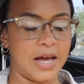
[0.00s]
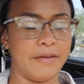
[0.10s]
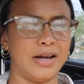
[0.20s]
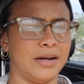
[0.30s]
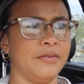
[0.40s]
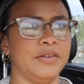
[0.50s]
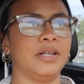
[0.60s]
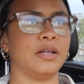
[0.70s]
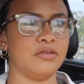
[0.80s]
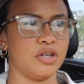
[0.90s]
I don't even
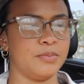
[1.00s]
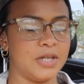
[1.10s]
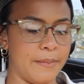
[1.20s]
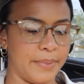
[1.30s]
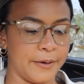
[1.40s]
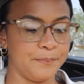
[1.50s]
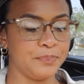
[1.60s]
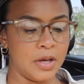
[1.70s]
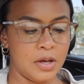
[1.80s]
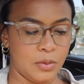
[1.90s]
think they've shipped yet, but
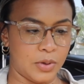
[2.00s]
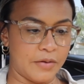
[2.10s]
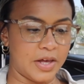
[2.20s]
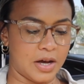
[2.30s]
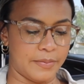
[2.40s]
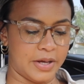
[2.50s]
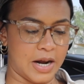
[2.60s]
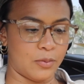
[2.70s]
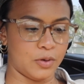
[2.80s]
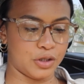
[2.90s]
whenever they come in,
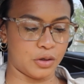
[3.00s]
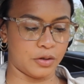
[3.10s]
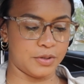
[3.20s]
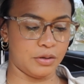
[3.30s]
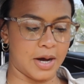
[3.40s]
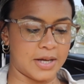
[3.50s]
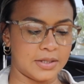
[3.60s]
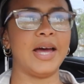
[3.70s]
I will show them to you guys.